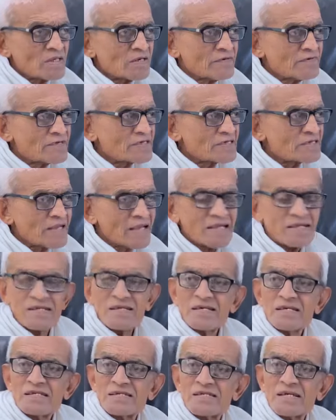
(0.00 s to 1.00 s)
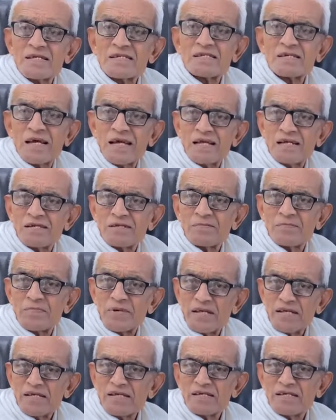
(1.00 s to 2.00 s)
Our psychic is a child
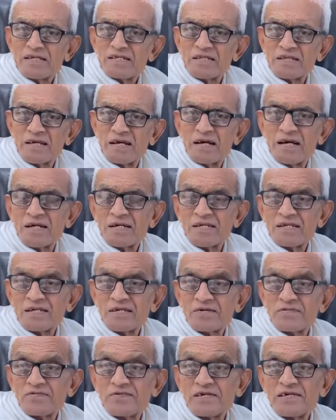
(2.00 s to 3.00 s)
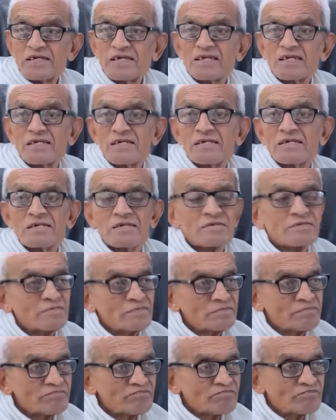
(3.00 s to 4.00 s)
playing in the garden of eternity.
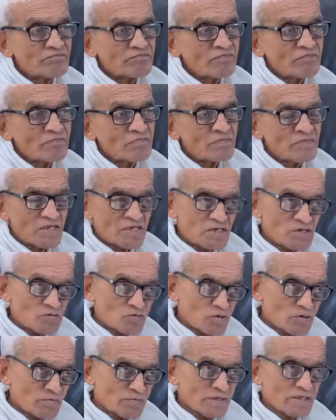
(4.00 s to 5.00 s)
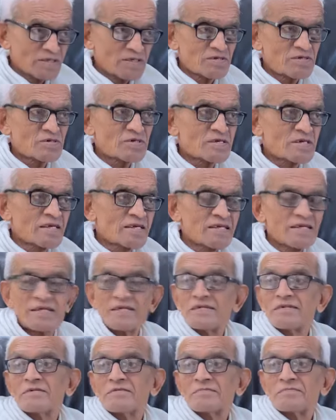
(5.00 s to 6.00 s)
That is what mother
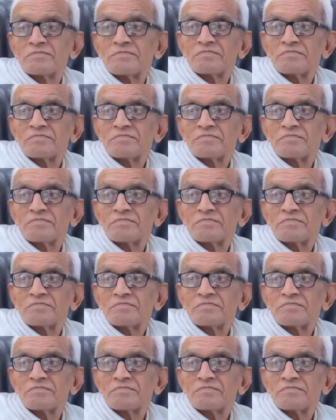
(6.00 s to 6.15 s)
stated.